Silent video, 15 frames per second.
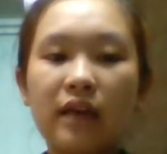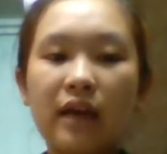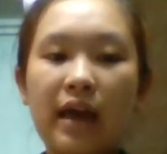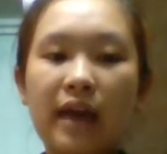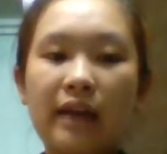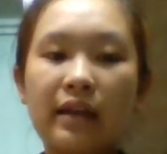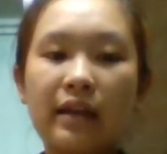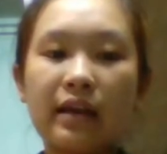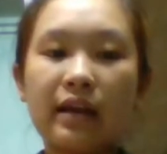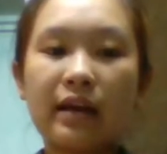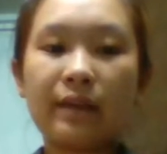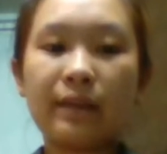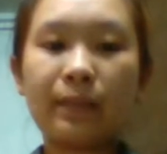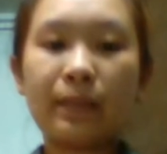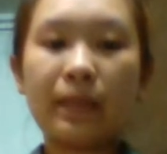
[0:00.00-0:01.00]

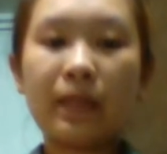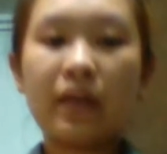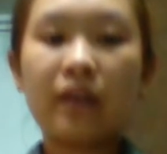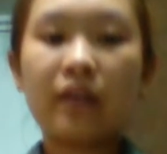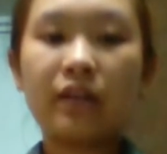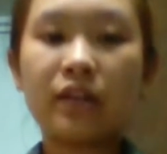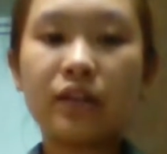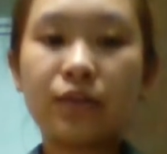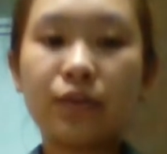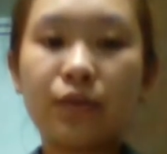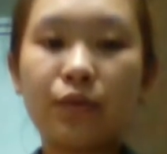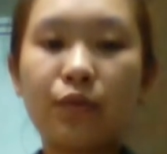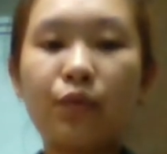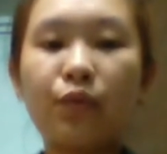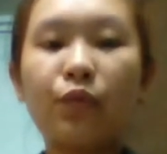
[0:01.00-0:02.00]
and the
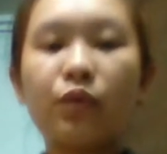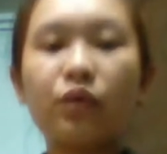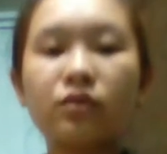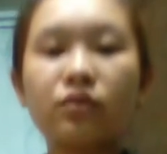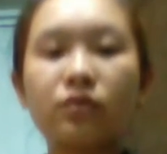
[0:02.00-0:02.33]
school would